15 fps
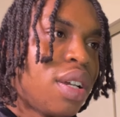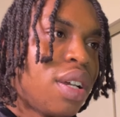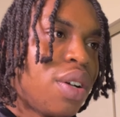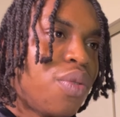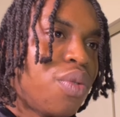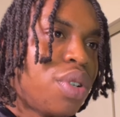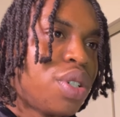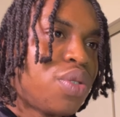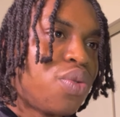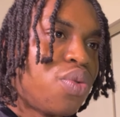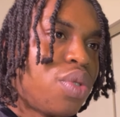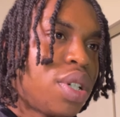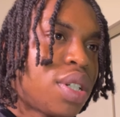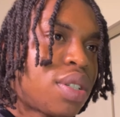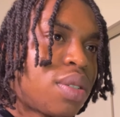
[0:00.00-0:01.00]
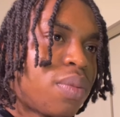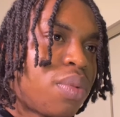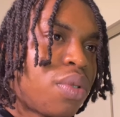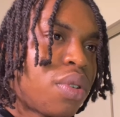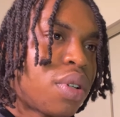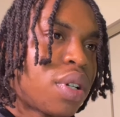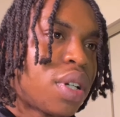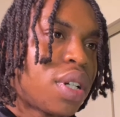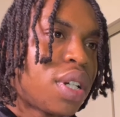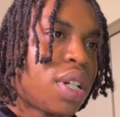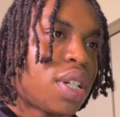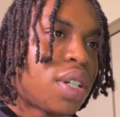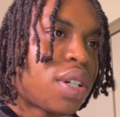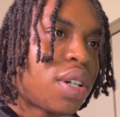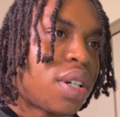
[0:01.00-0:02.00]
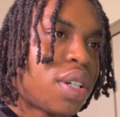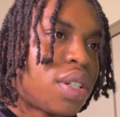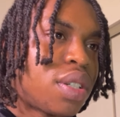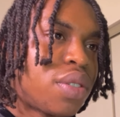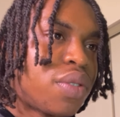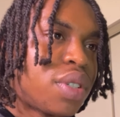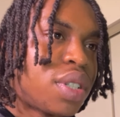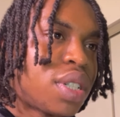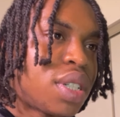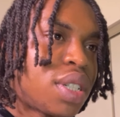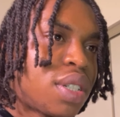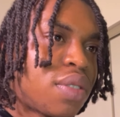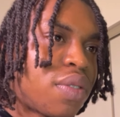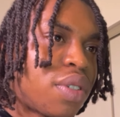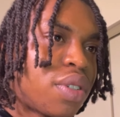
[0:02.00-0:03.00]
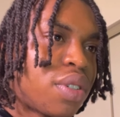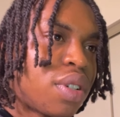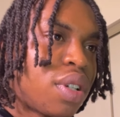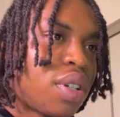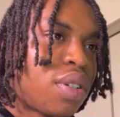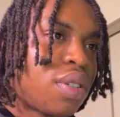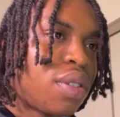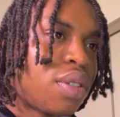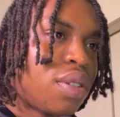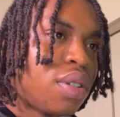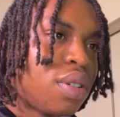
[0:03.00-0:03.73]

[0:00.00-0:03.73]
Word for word: It was once support and then it turned into resistance further along.